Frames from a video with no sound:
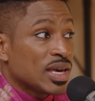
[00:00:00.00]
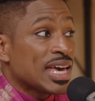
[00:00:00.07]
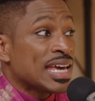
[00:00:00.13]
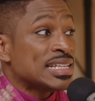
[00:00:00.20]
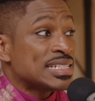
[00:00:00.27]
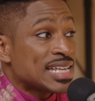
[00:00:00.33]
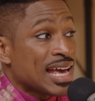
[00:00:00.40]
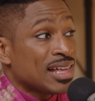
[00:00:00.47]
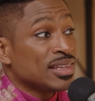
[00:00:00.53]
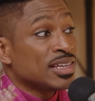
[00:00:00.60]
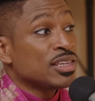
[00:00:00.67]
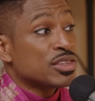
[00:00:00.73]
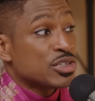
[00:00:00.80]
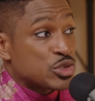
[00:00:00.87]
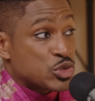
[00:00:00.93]
And telling
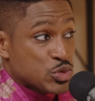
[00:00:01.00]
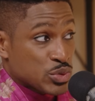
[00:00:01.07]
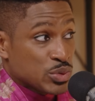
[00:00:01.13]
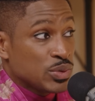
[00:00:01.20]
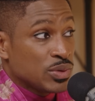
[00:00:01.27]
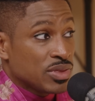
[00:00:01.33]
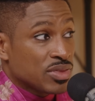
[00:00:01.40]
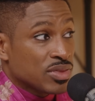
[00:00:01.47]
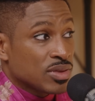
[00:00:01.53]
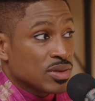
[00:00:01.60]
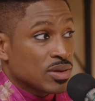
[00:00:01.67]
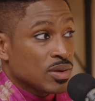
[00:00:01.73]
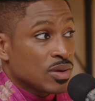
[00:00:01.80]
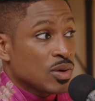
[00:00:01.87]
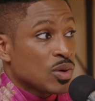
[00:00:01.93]
the truth
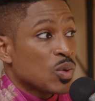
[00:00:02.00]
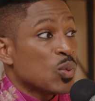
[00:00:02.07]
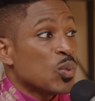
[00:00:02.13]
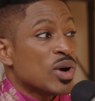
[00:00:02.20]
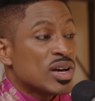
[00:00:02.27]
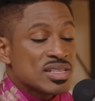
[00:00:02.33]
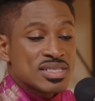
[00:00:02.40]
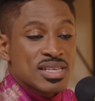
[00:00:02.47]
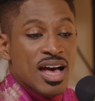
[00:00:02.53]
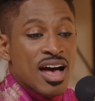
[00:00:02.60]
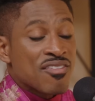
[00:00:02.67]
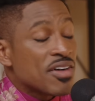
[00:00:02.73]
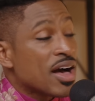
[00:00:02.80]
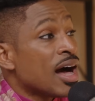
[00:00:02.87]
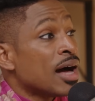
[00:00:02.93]
was
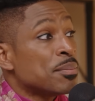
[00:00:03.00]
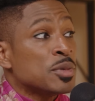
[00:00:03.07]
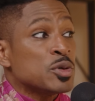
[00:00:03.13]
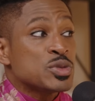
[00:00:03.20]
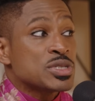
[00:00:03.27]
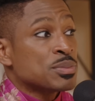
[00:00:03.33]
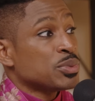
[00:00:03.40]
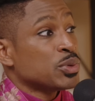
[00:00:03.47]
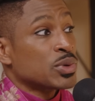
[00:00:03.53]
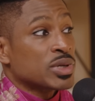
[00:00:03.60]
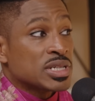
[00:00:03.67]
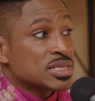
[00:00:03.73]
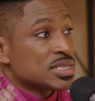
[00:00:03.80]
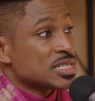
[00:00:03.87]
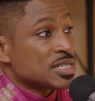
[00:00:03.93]
of utmost
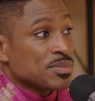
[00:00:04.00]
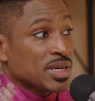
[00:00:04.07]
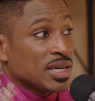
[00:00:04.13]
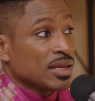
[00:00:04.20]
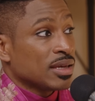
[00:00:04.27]
importance to me.